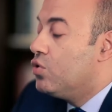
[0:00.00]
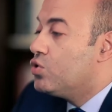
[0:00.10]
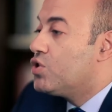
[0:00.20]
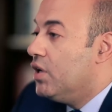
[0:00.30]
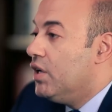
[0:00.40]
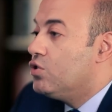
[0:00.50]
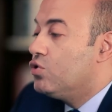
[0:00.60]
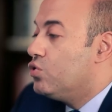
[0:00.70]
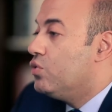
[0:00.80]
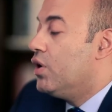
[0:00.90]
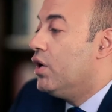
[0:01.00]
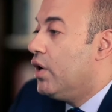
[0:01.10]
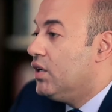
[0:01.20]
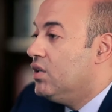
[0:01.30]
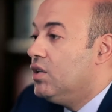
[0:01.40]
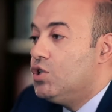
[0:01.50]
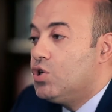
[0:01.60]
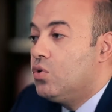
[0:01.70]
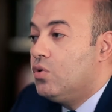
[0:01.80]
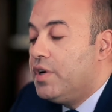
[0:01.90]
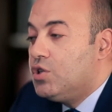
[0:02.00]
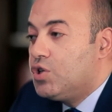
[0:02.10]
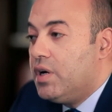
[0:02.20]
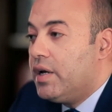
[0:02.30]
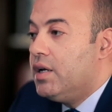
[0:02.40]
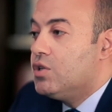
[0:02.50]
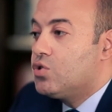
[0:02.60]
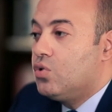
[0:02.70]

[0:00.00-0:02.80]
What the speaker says: those related to the United Nations Convention Against